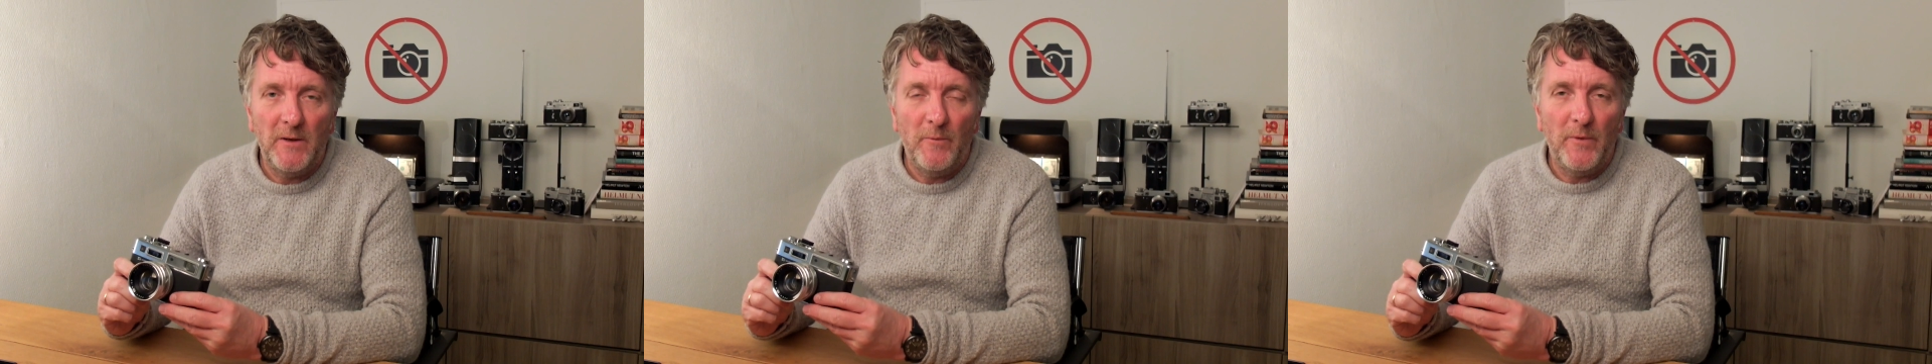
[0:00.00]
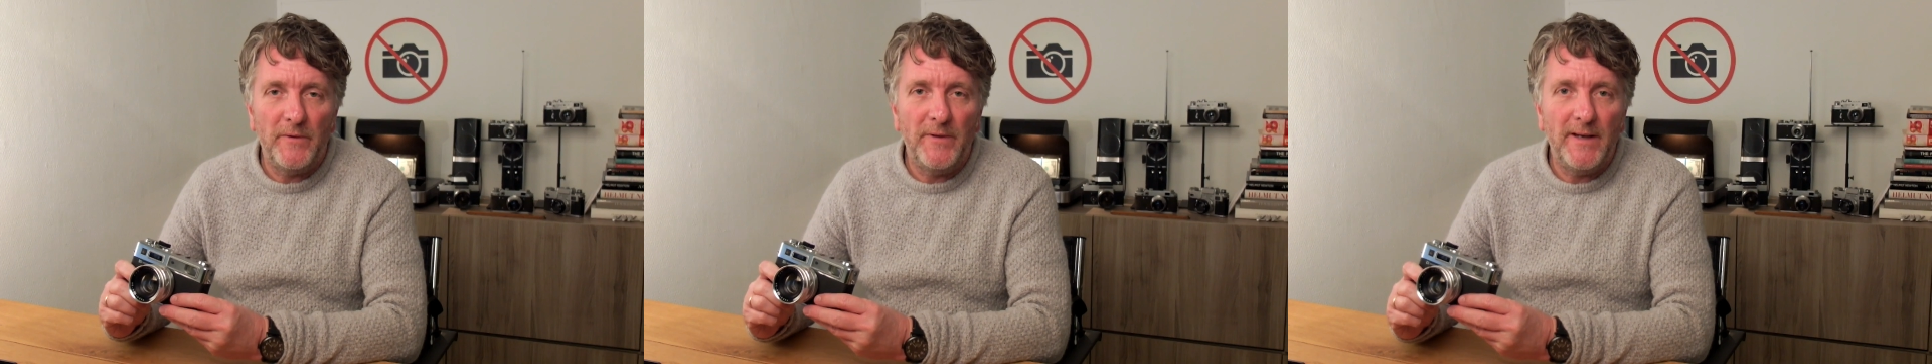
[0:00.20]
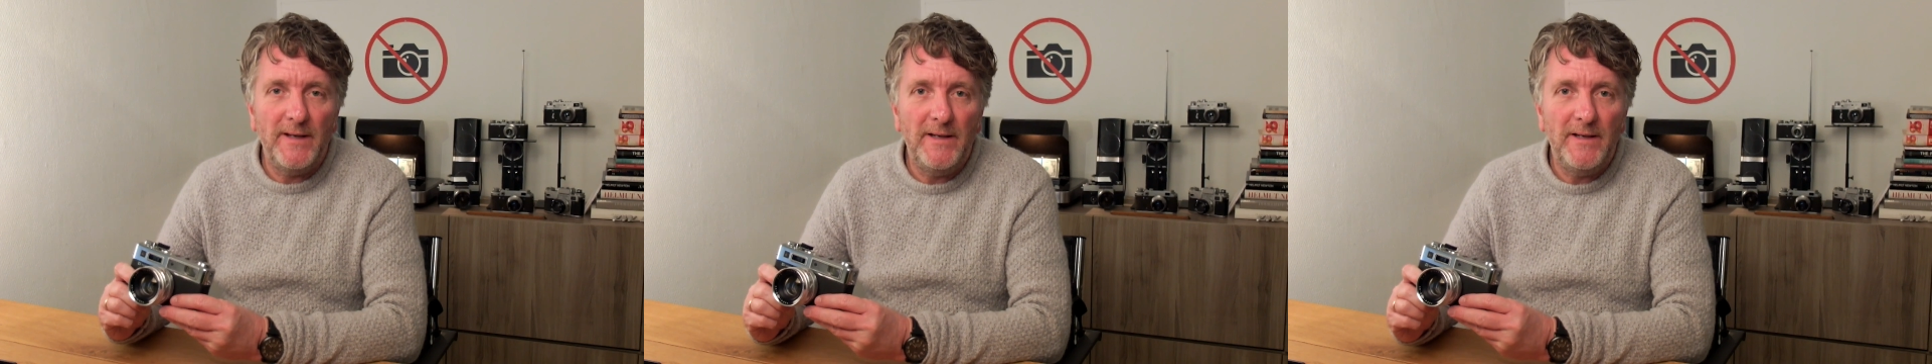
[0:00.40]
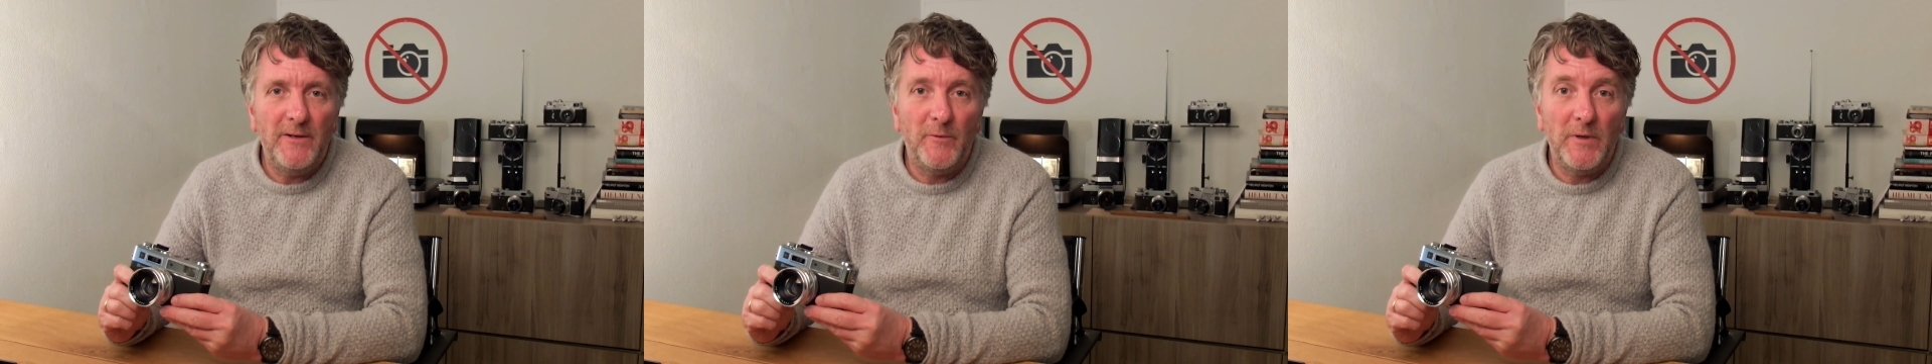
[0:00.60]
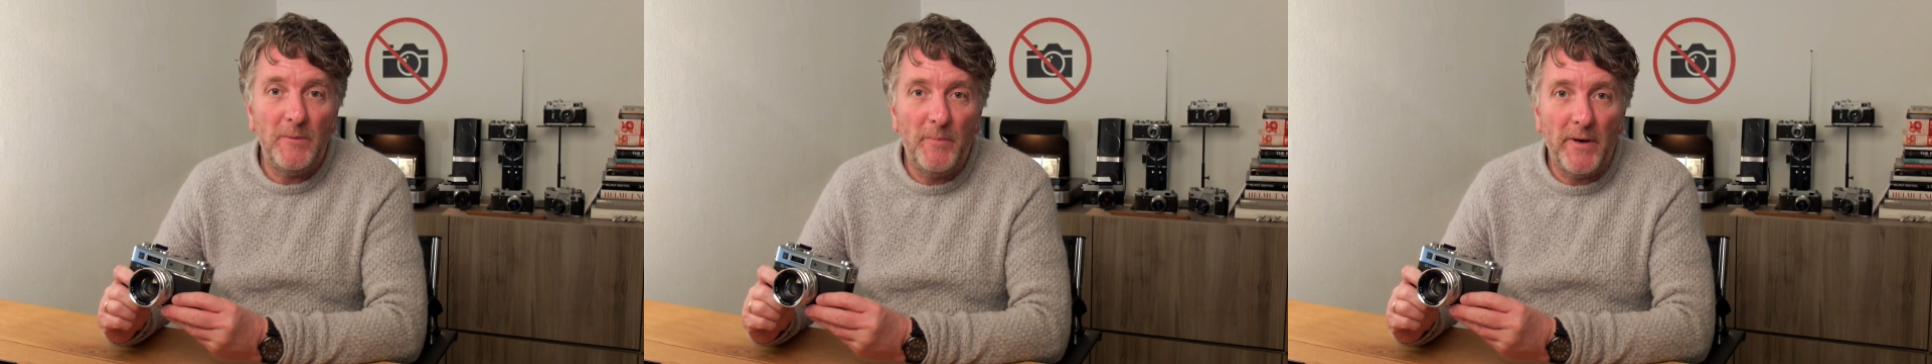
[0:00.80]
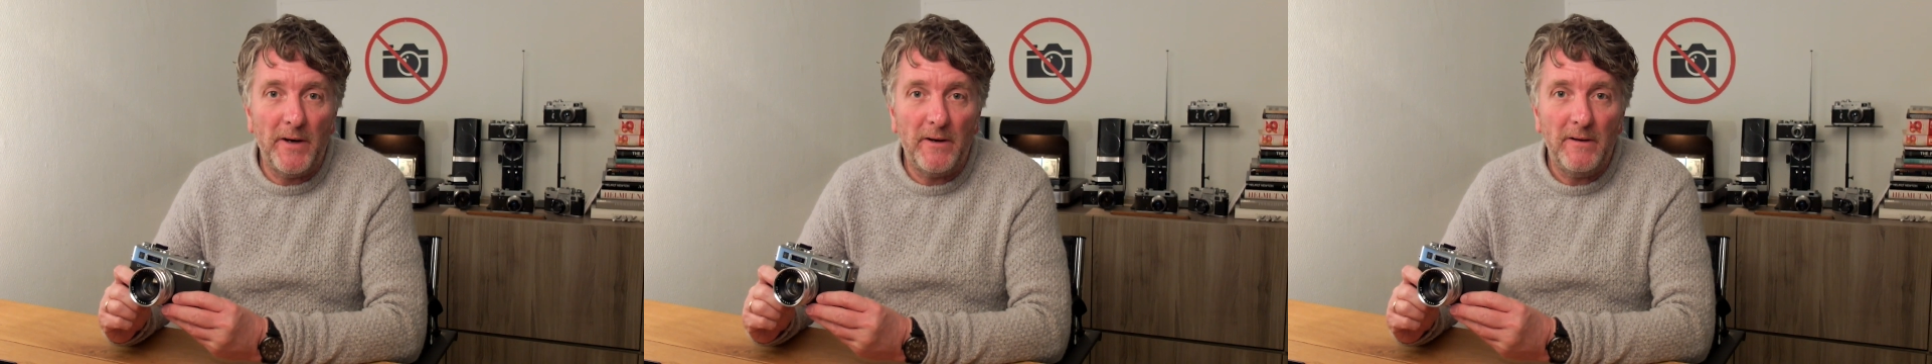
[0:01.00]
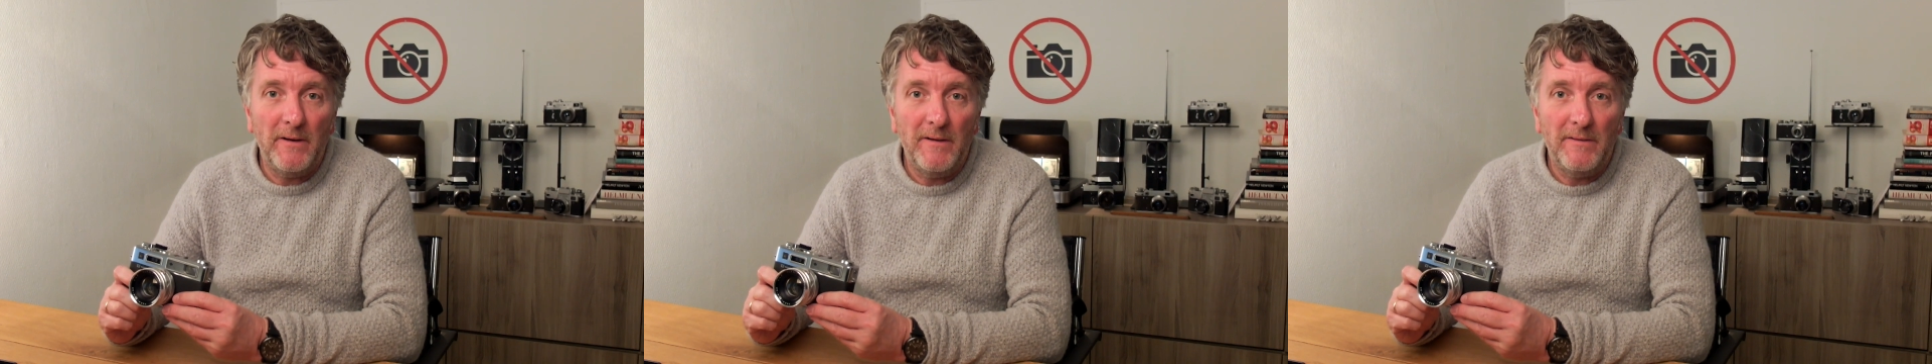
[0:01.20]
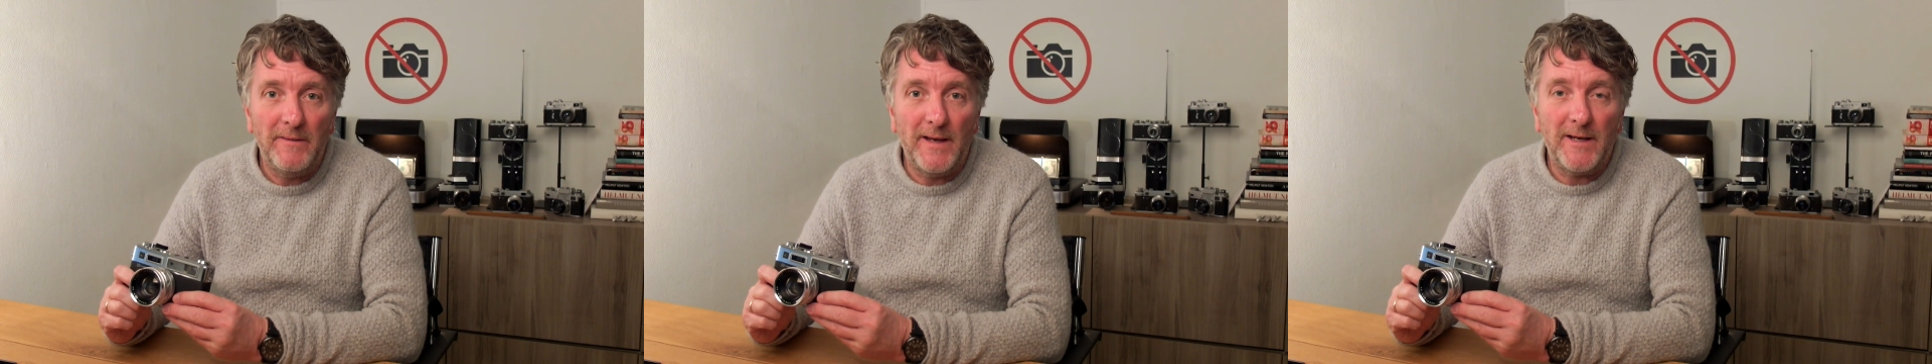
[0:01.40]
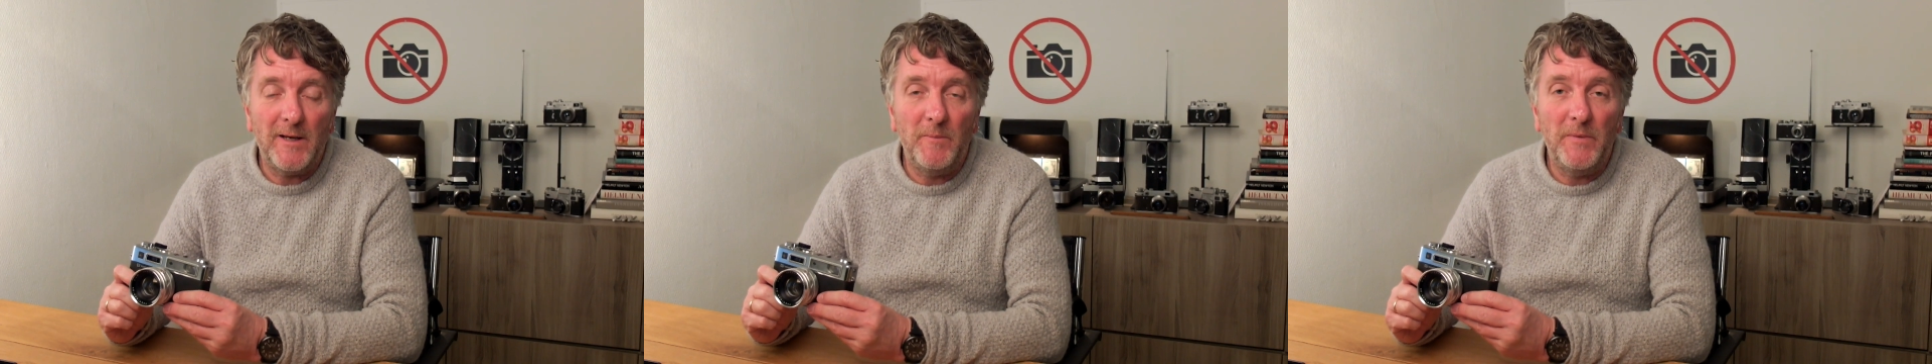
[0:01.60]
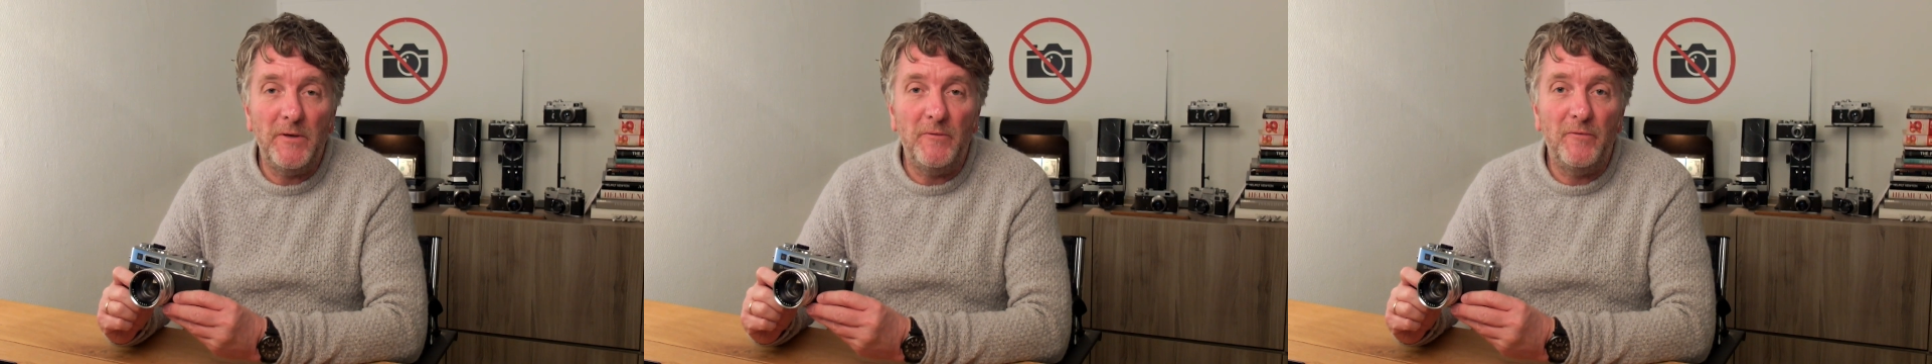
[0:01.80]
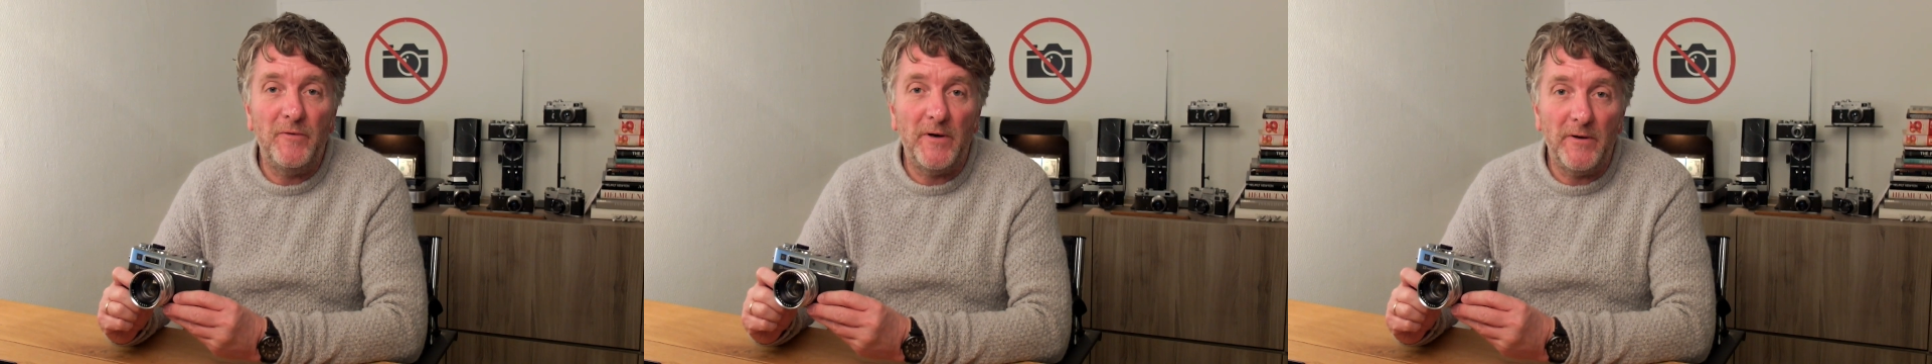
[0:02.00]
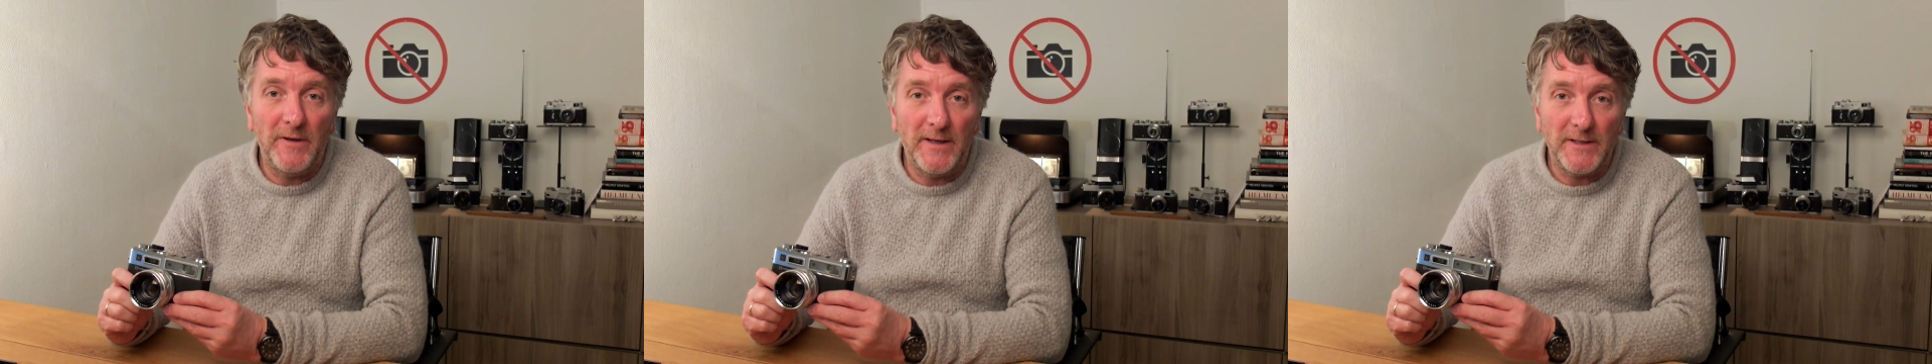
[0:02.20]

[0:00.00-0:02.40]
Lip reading: when they need repair, that can be very